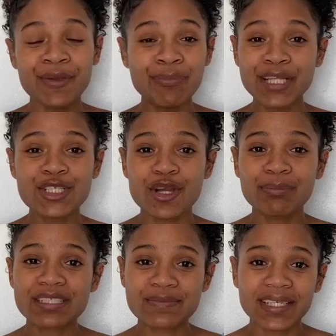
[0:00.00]
Big chop
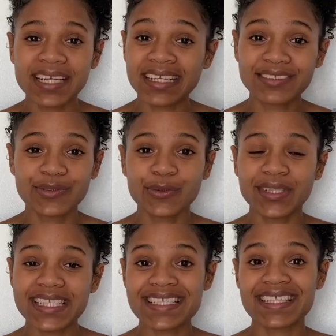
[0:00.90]
is me cutting all
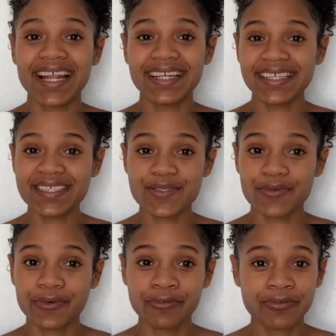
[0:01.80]
that straight ends
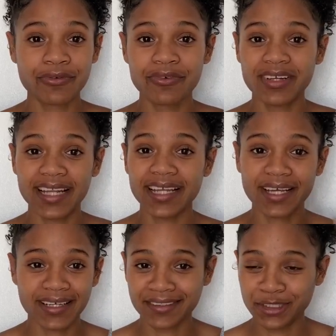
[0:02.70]
off. Like,
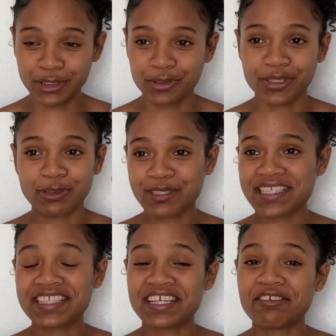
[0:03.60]
no, I
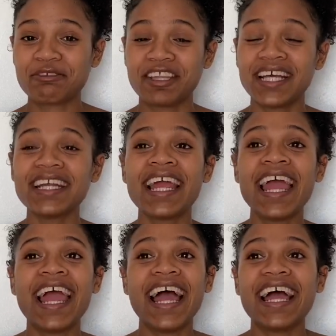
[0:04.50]
wasn't ready for that.
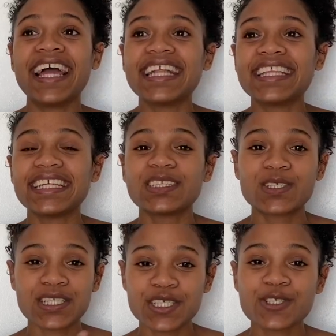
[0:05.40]
And then
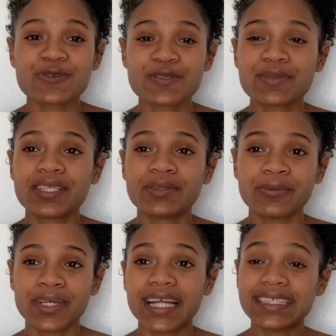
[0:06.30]
transition was me,
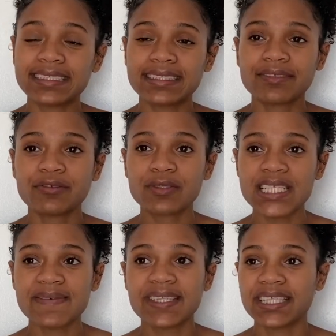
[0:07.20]
what I did for
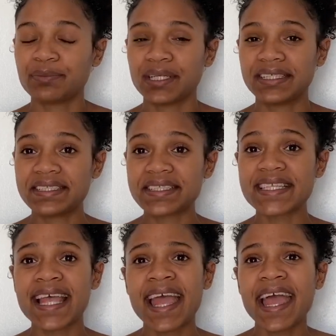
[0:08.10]
17 months.
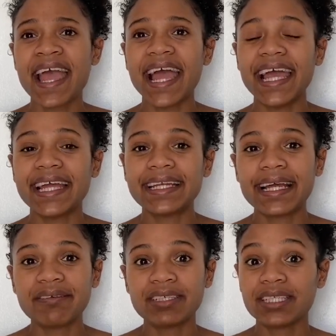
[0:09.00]
And
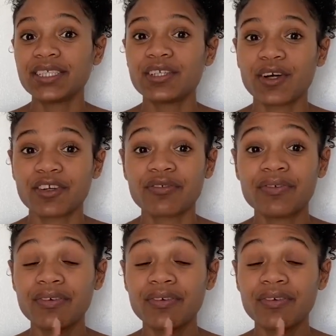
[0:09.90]
I've learned a